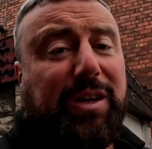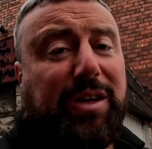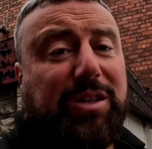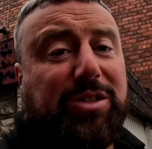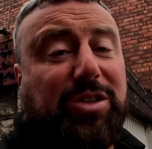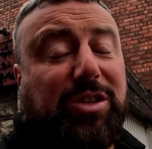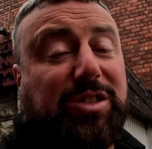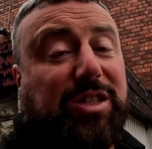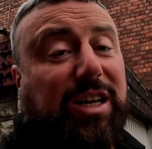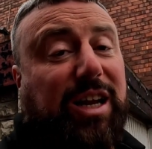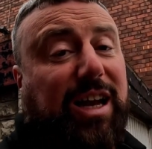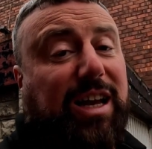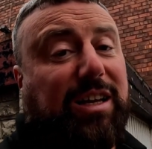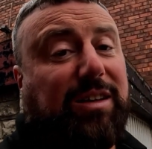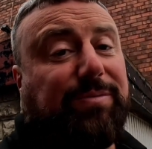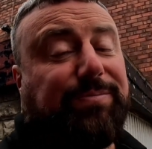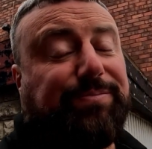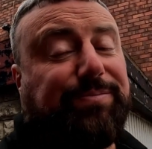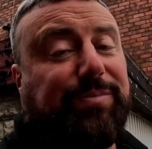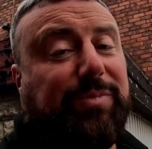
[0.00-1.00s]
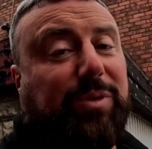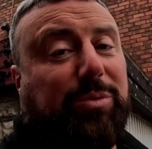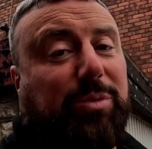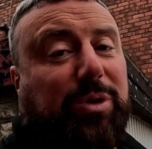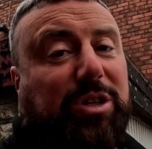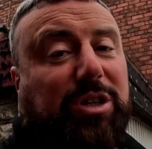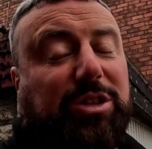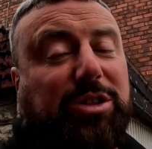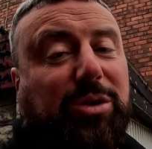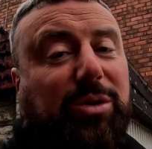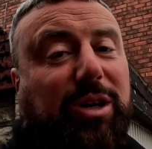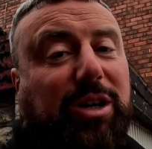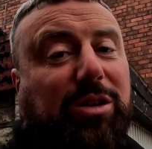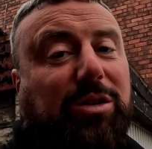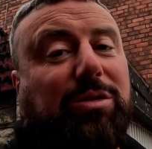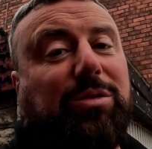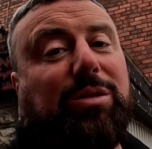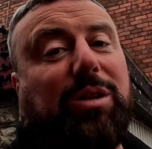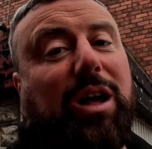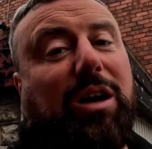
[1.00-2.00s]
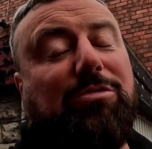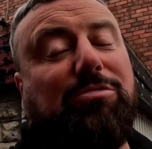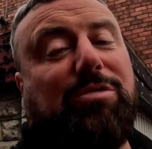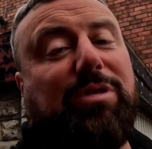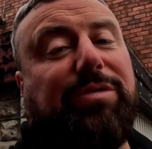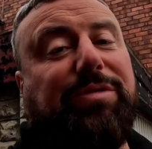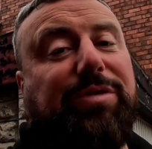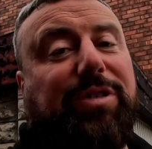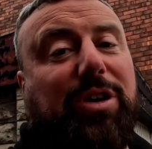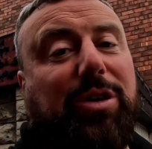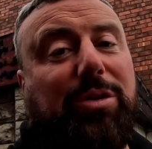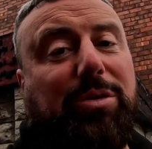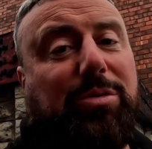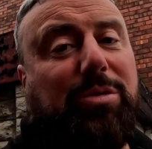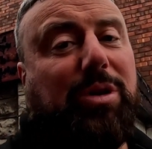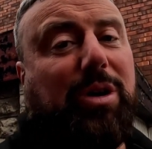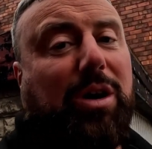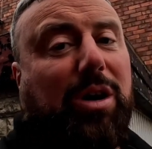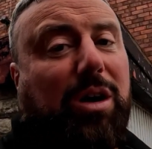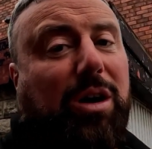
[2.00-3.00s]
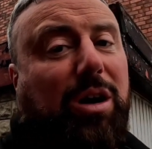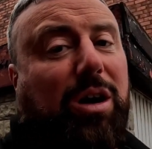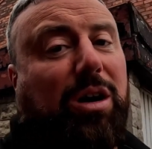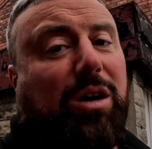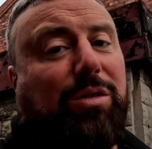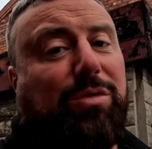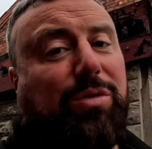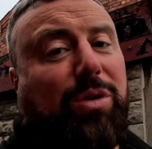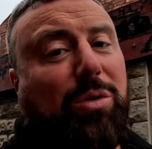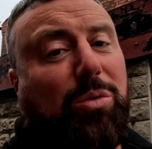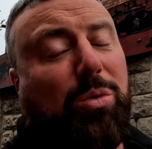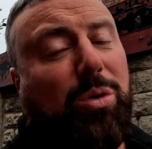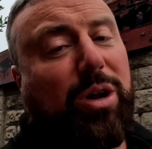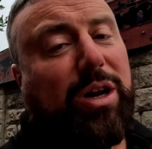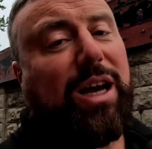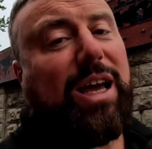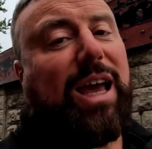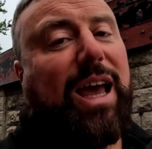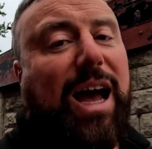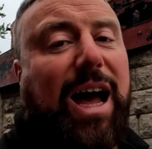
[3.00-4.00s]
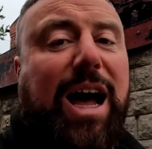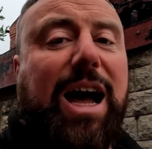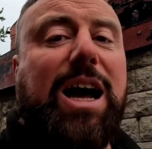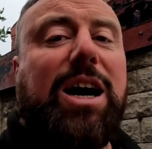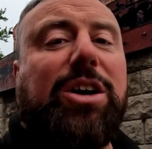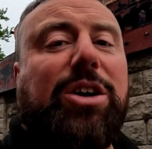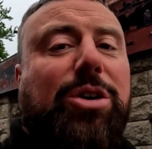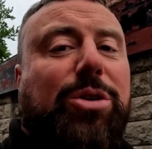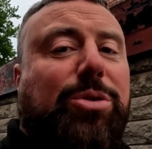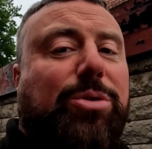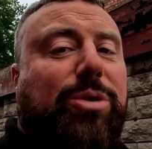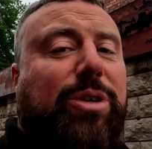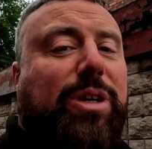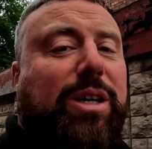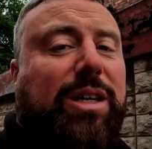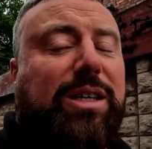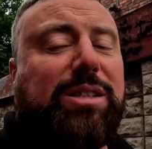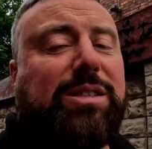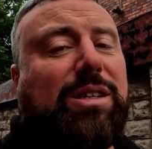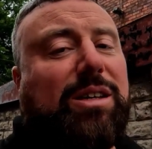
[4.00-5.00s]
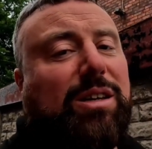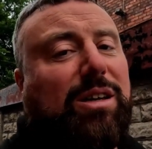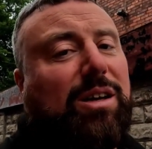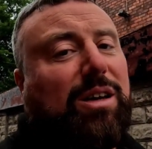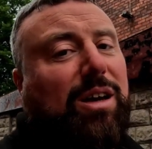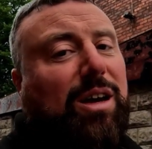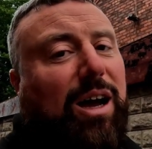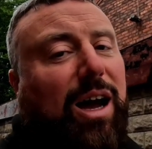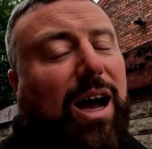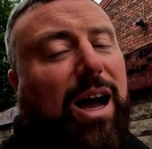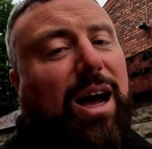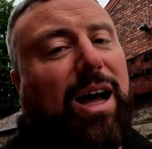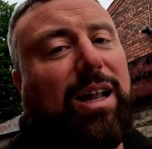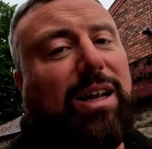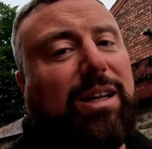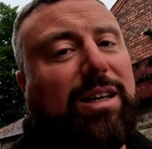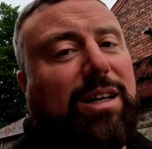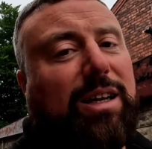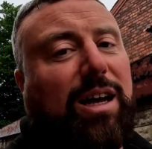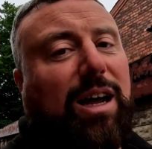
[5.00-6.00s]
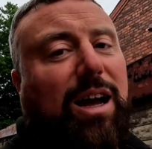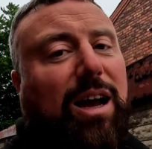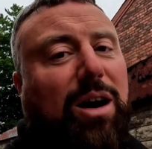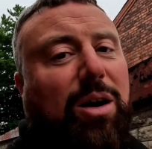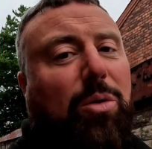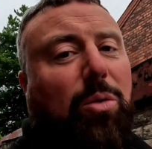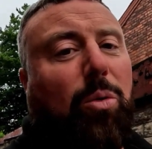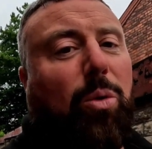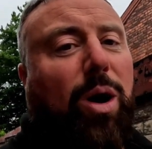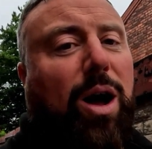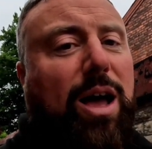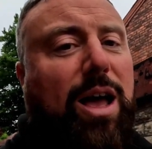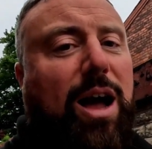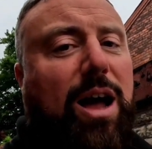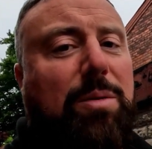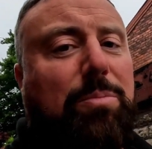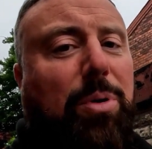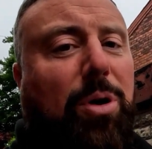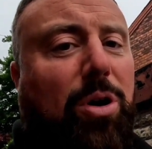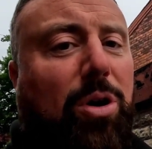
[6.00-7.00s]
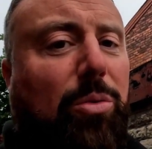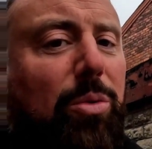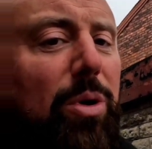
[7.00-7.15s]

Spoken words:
So today we're going to do a little review of what a Carcoon is and why I bought